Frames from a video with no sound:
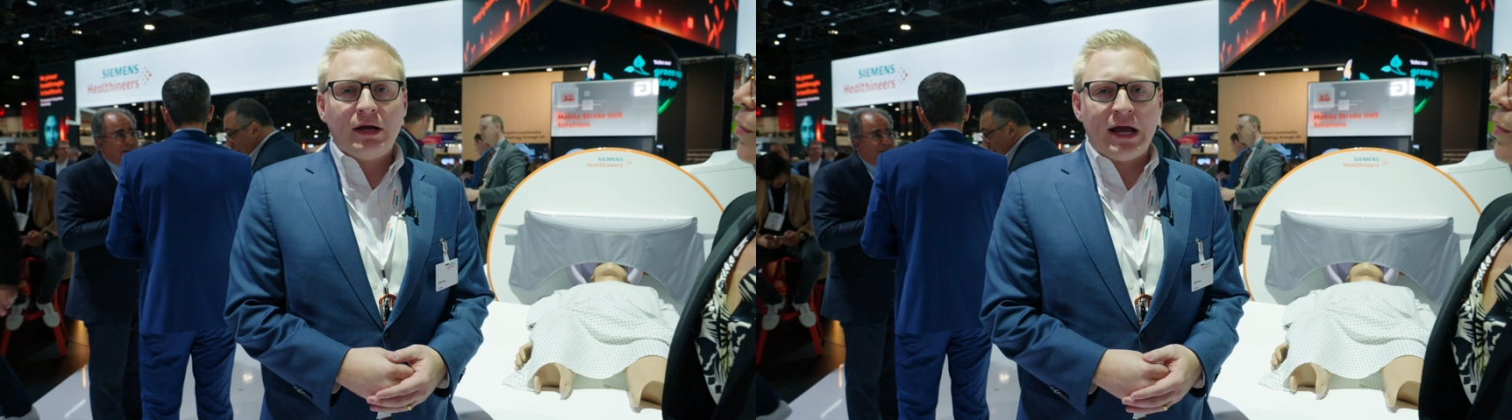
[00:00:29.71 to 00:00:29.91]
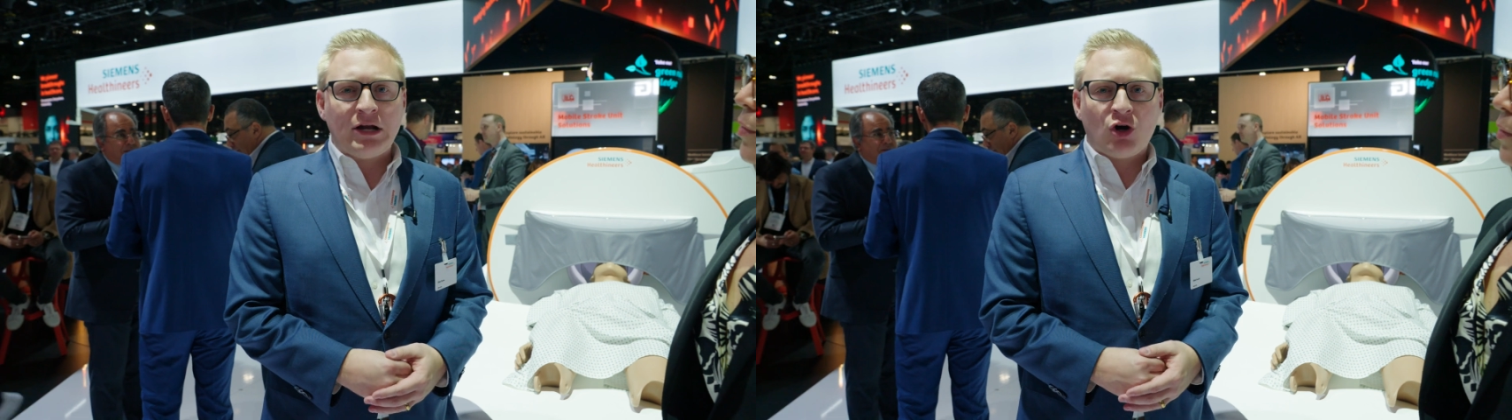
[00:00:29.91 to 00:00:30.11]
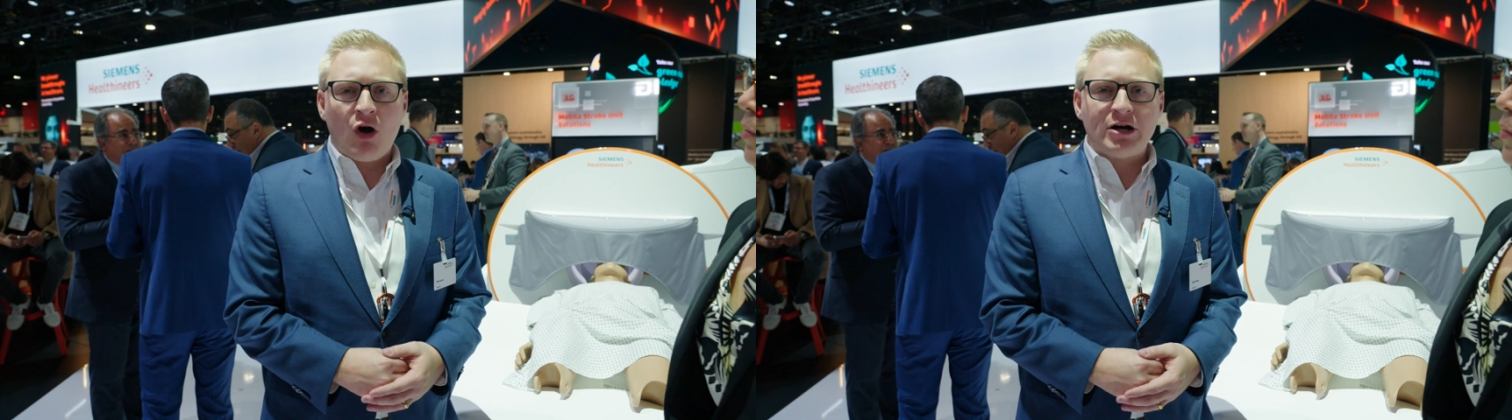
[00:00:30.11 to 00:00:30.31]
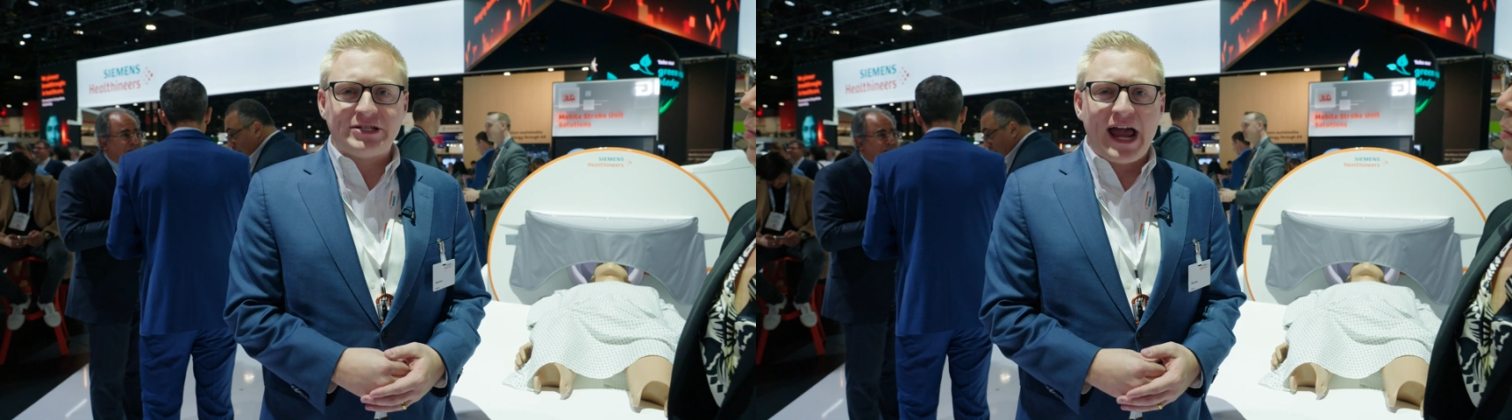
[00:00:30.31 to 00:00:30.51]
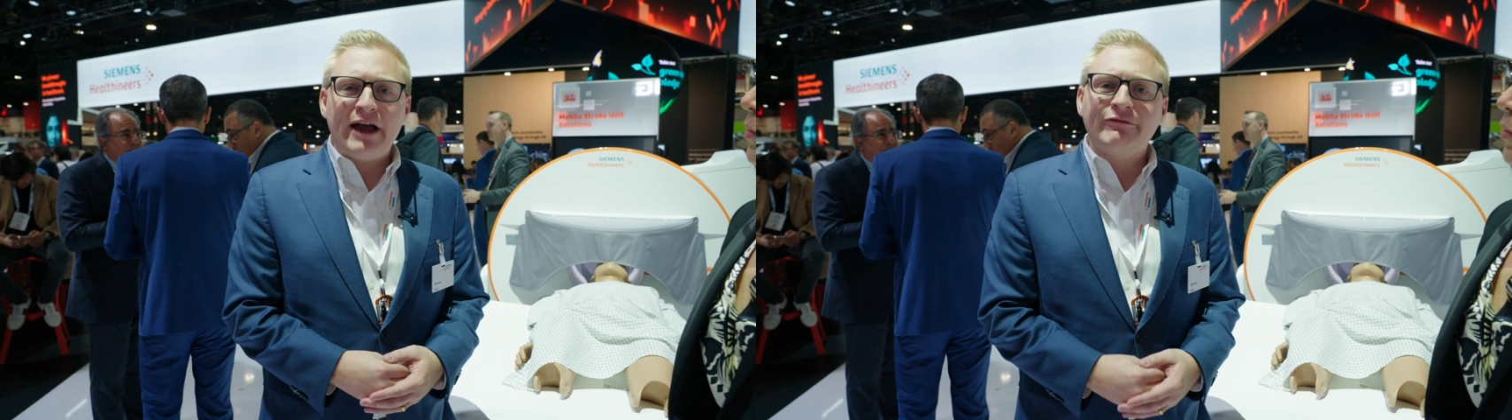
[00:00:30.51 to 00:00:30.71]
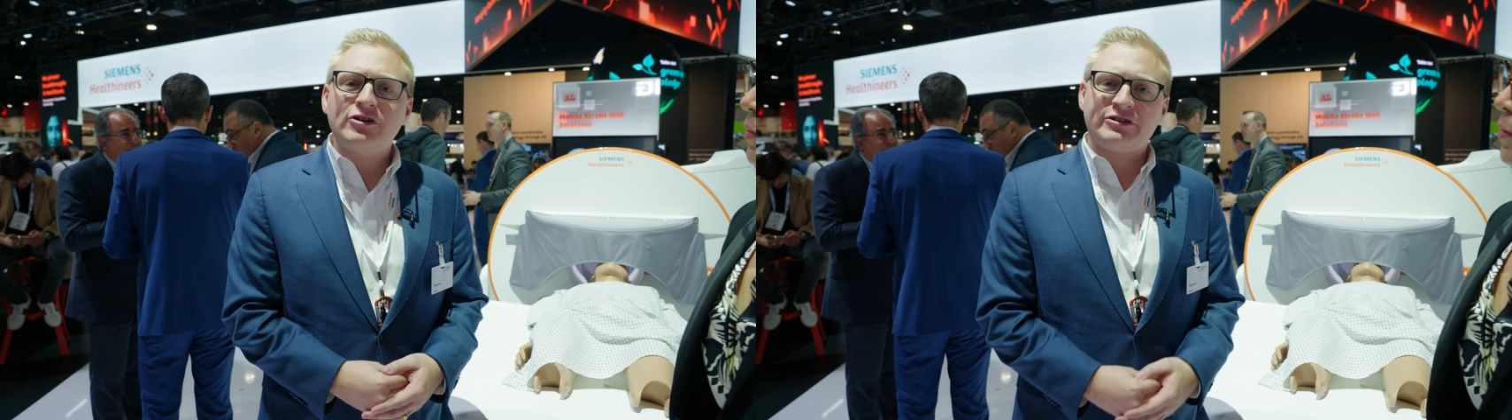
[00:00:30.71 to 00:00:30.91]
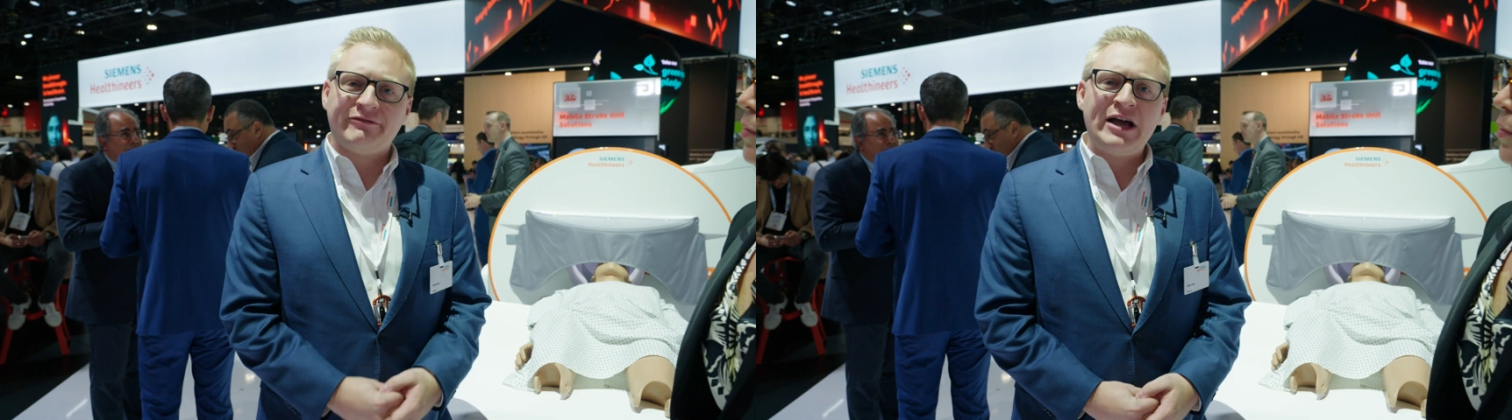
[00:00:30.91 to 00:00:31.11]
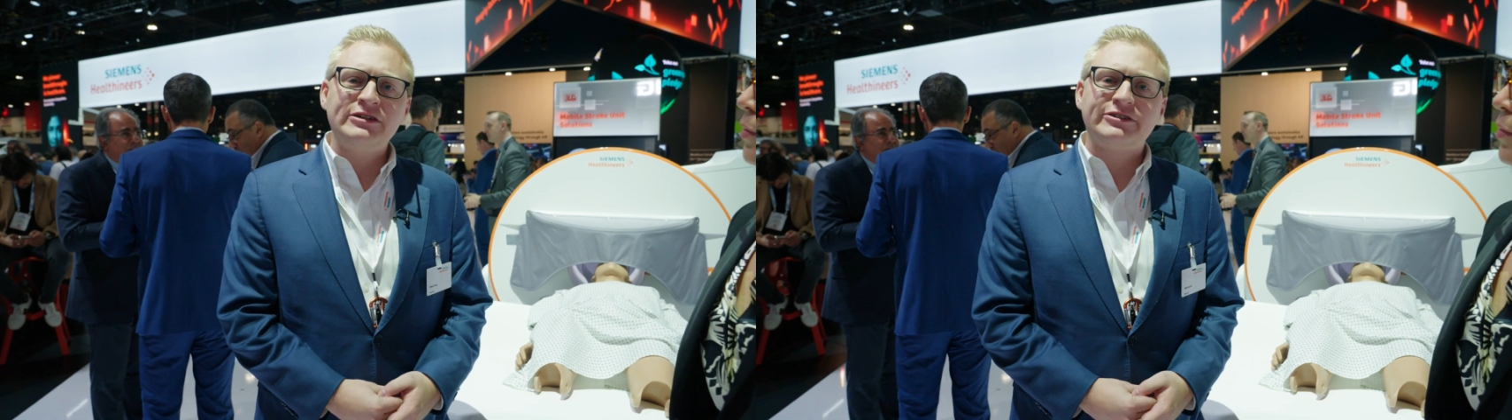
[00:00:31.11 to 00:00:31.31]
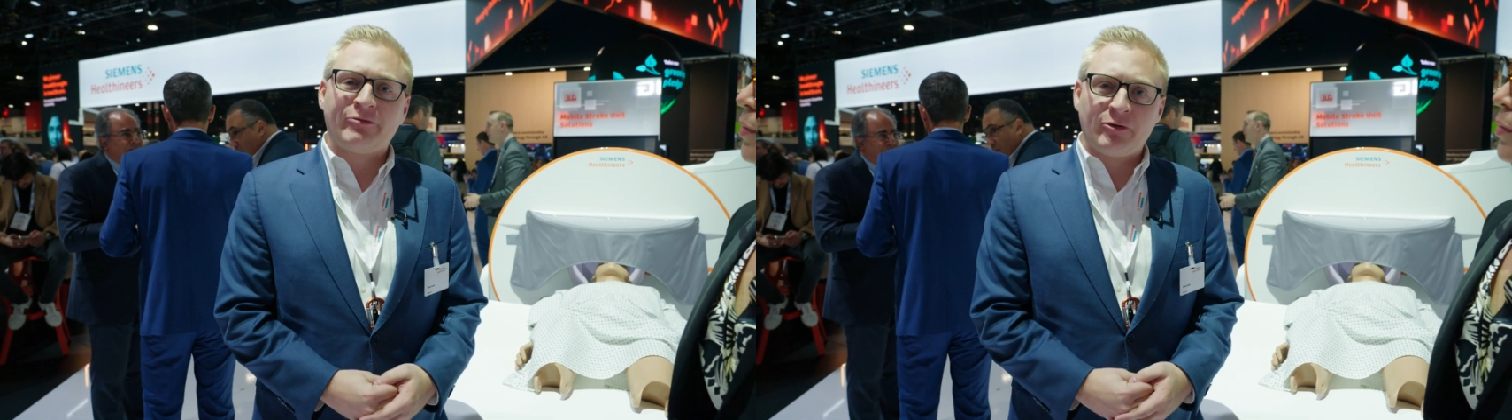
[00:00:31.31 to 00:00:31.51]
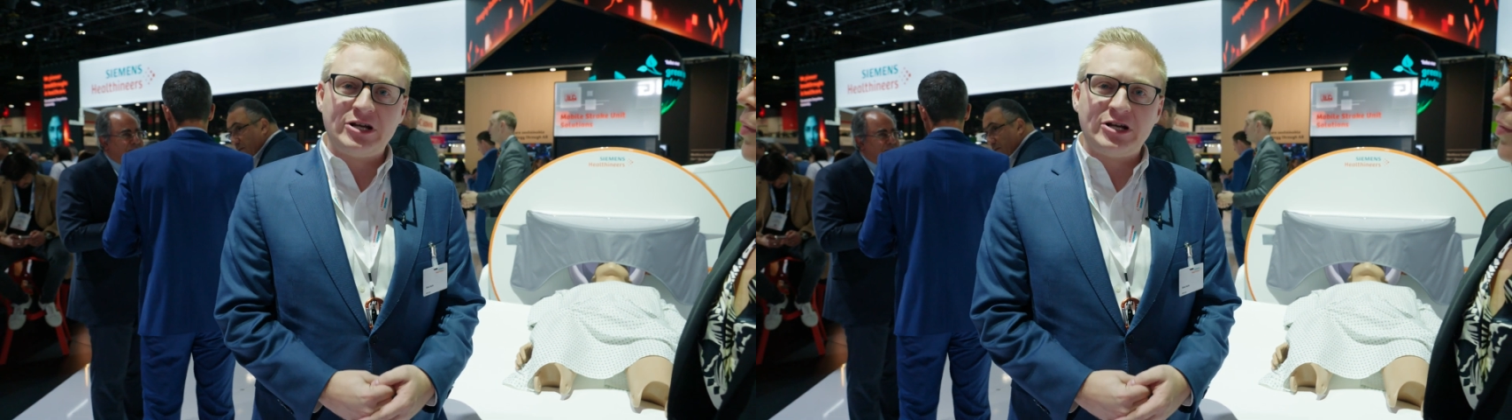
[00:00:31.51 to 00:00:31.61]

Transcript: can cause adverse events for